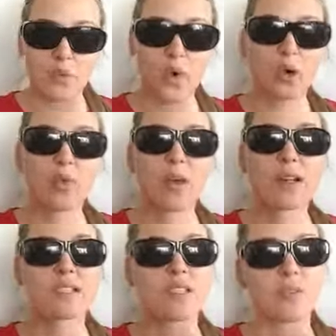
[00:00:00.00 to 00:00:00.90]

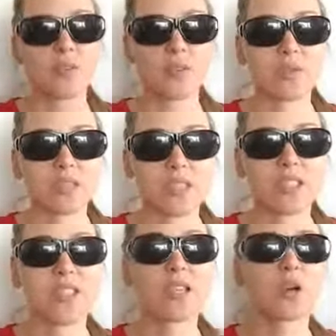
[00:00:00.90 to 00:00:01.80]
Walmart give you the
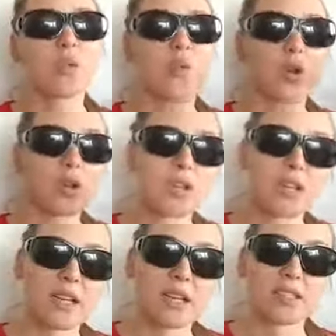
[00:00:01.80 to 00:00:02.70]
vaccine.
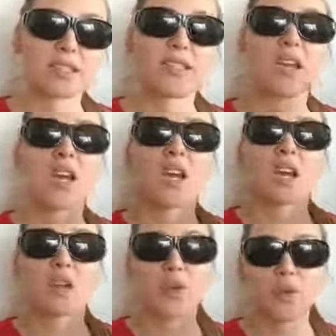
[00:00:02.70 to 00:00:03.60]
Walgreens,
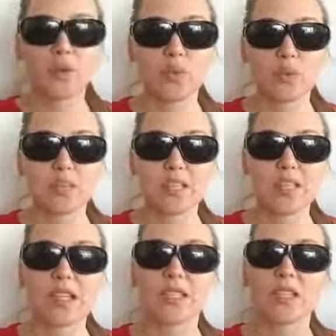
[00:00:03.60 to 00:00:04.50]
you can do the
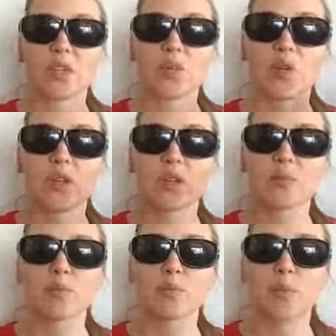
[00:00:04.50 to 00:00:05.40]
test, and
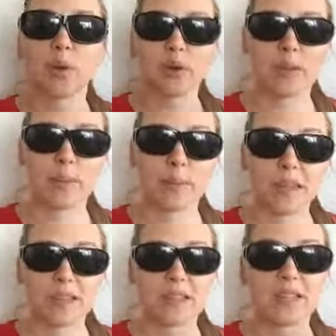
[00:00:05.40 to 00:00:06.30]
Walgreens
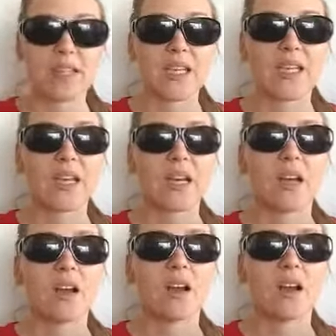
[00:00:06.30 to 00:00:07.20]
proclamate that
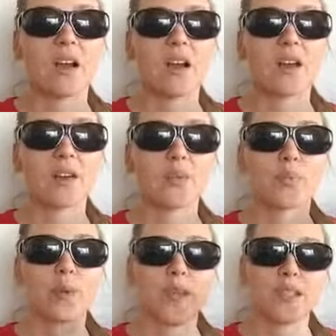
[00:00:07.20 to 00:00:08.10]

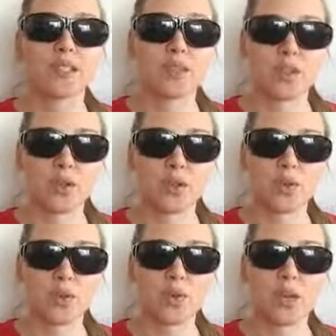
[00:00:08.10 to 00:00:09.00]
you pay
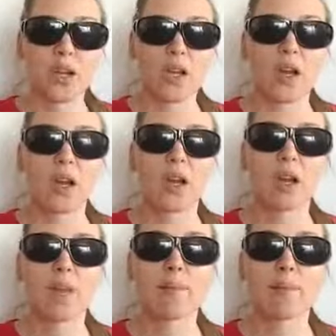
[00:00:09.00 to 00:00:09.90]
zero.
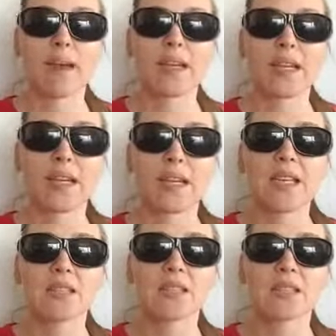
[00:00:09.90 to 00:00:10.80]
In my
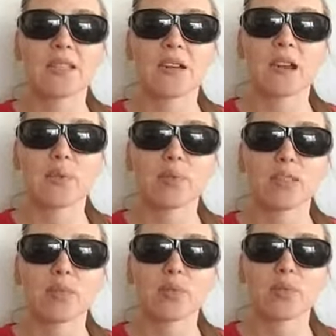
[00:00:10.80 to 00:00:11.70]
case, I
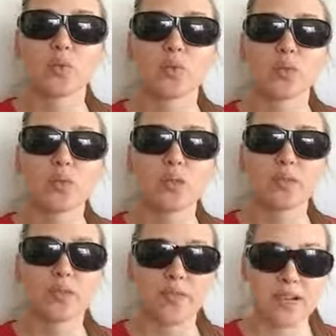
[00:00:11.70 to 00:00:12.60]
was able to do
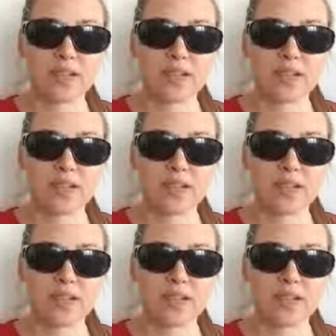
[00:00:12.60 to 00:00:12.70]
the